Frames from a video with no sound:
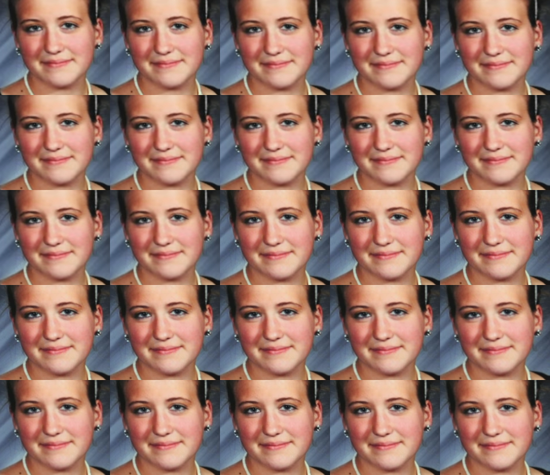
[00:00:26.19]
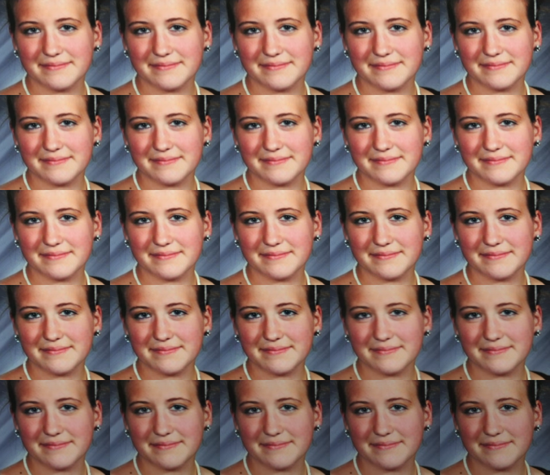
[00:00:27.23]

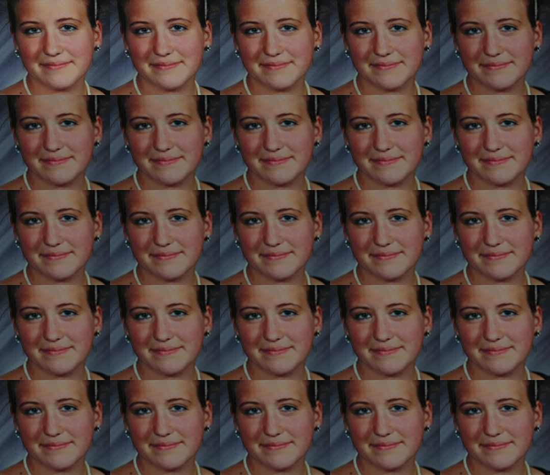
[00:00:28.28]
(no one is talking)